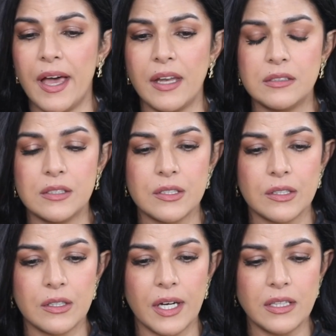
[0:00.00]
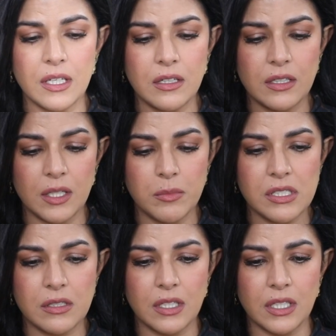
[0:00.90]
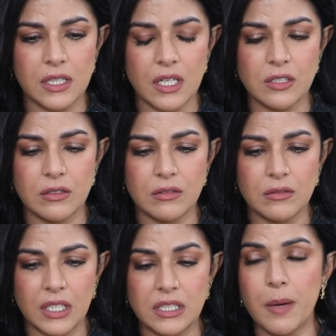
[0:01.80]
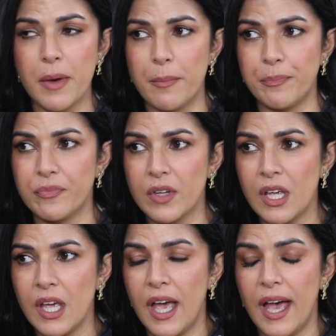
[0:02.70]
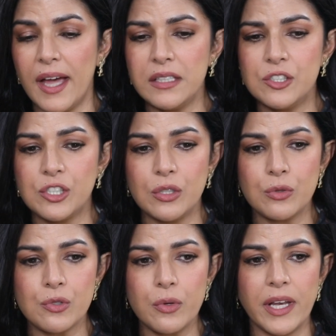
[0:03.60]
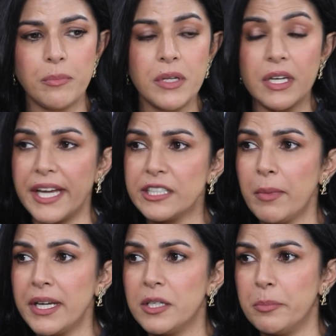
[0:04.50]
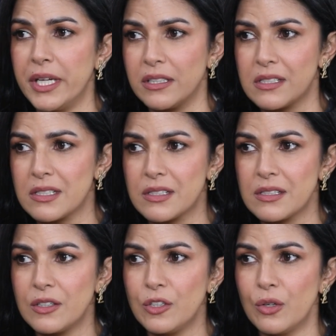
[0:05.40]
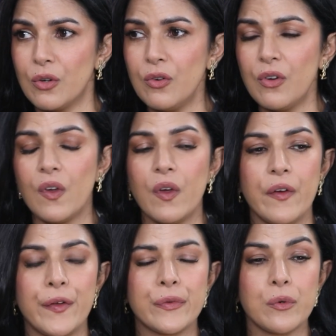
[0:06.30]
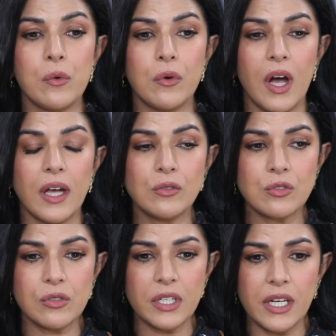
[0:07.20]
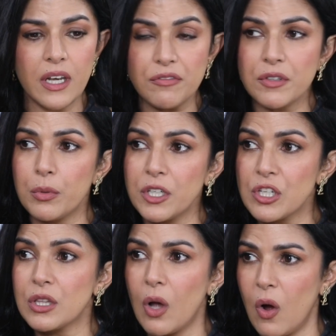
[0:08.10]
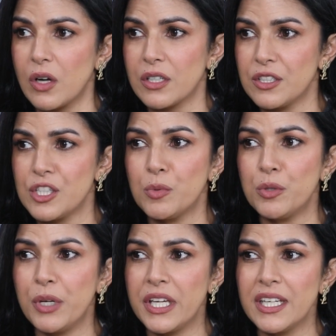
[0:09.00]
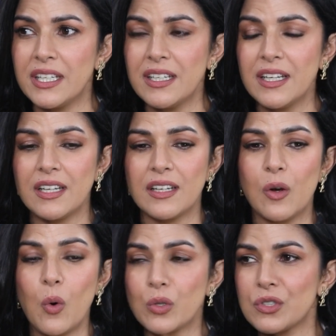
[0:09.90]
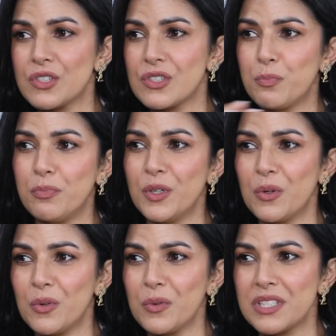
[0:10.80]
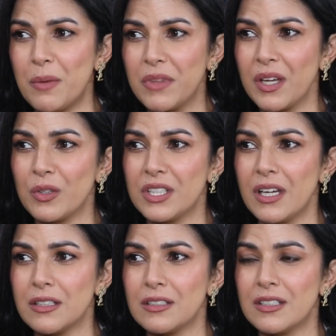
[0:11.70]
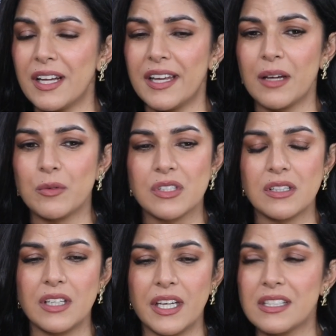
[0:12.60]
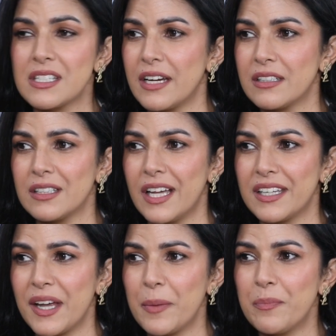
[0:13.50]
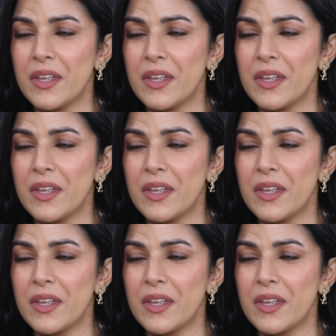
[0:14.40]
And I think her name is Geeta ma'am. And she used to help me write my debates, you know. So I used to really love the way she thought. She would bring in quotes, something or the other. And I was in the 8th standard that time.